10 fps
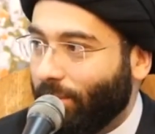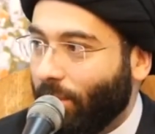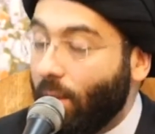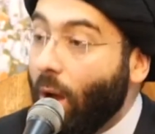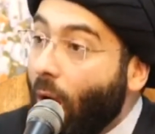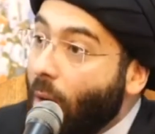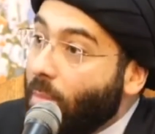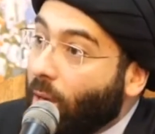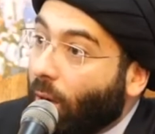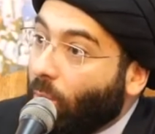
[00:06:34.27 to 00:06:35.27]
Ya
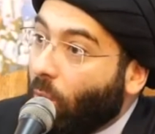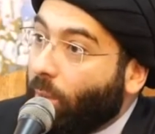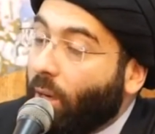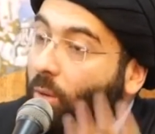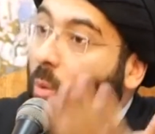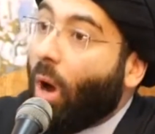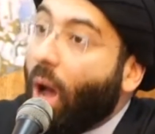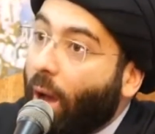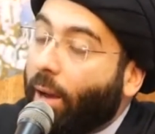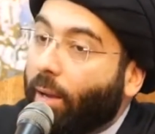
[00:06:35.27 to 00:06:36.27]
Amir al-Mu'mineen,
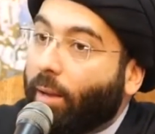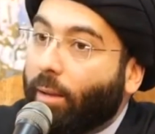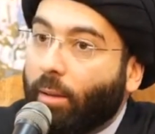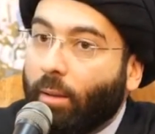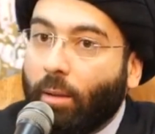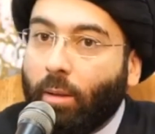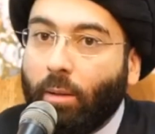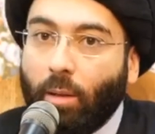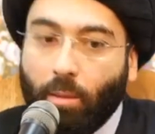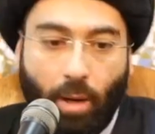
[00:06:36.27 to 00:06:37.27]
why?
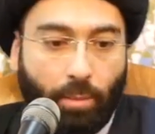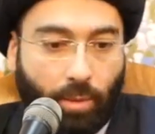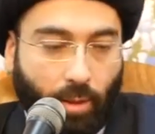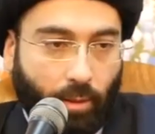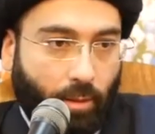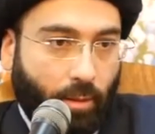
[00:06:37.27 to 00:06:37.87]
The Imam said,